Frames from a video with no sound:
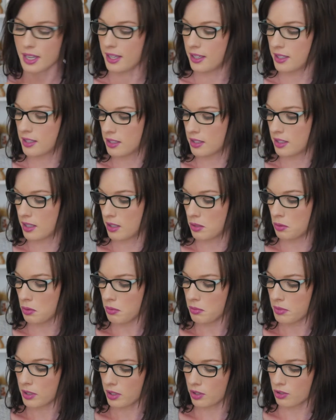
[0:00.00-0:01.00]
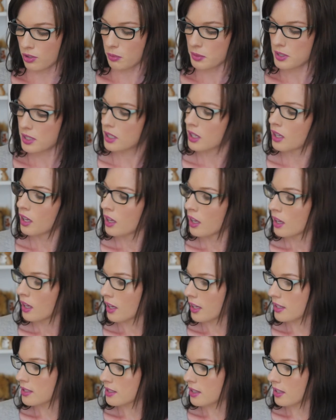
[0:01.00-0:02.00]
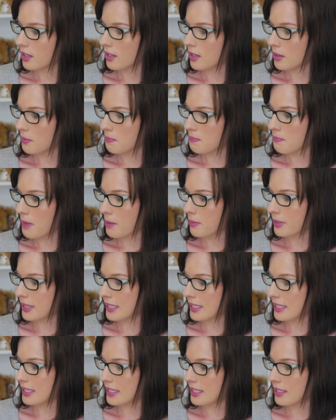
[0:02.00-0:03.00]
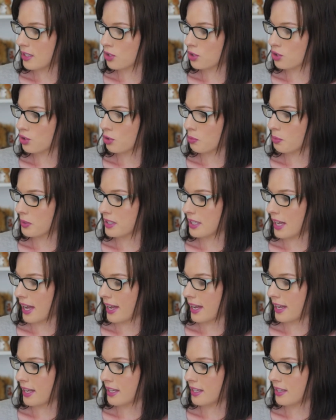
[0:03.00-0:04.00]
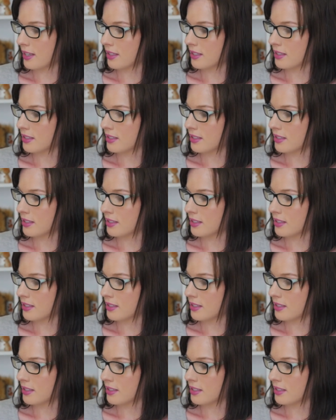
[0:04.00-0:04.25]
and is the, ooh, nearly dropped it, is the Maybelline Superstay